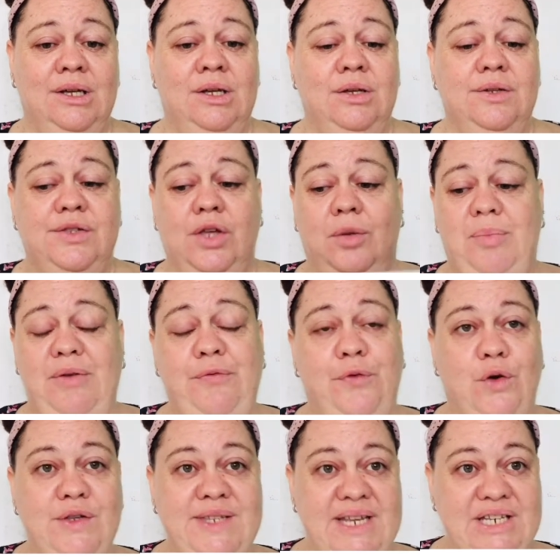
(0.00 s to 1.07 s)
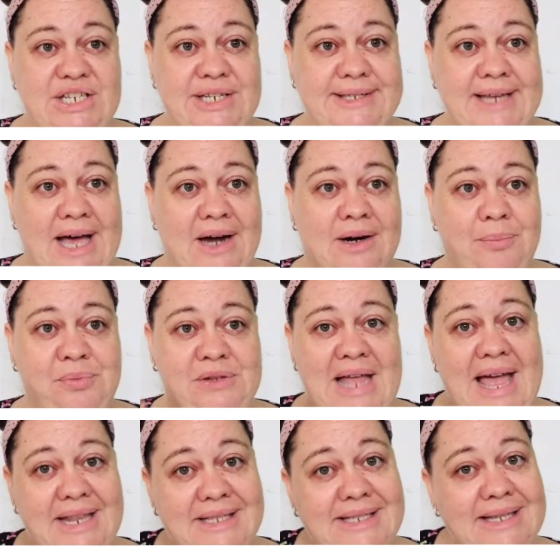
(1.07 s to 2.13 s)
So before Teacher Tara
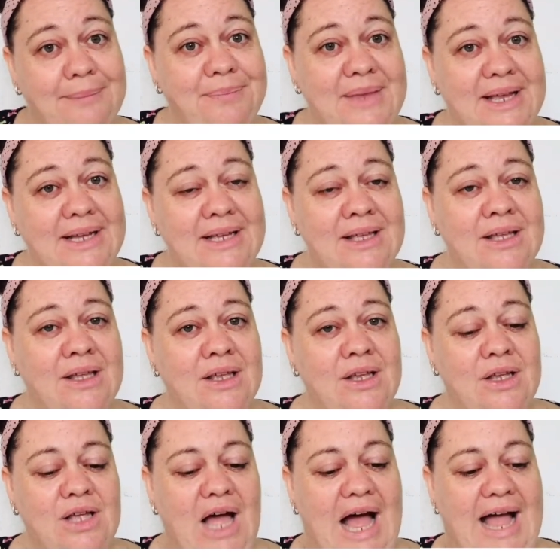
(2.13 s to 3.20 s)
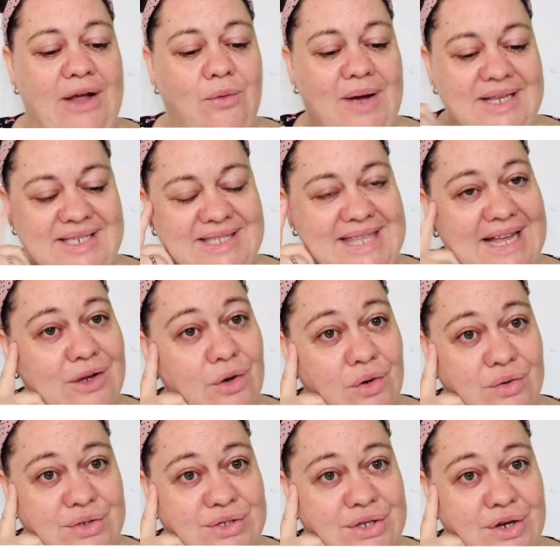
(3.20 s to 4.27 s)
plans something, I always think
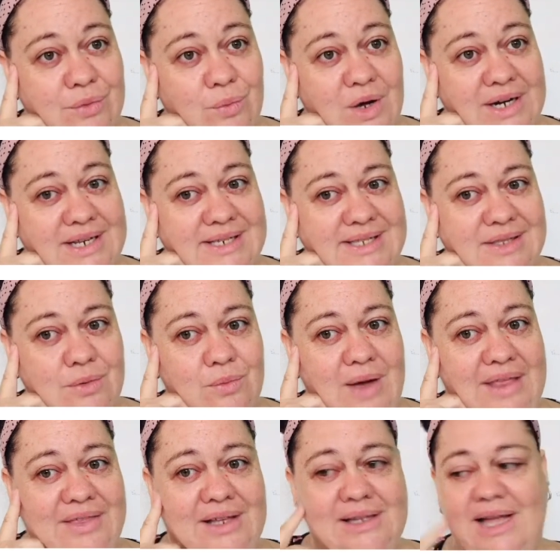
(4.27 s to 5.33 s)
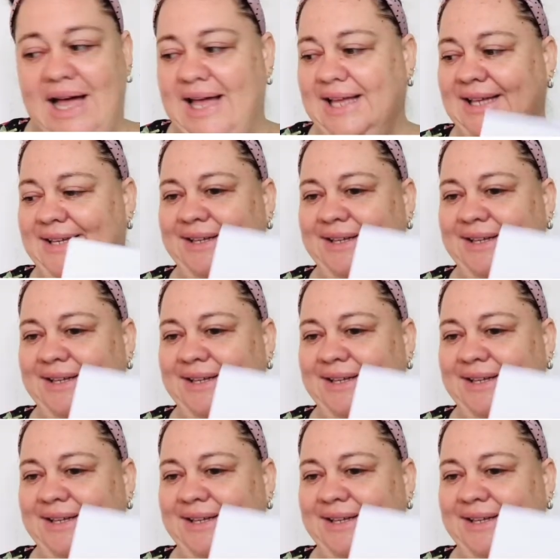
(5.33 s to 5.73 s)
also, what is the weather like?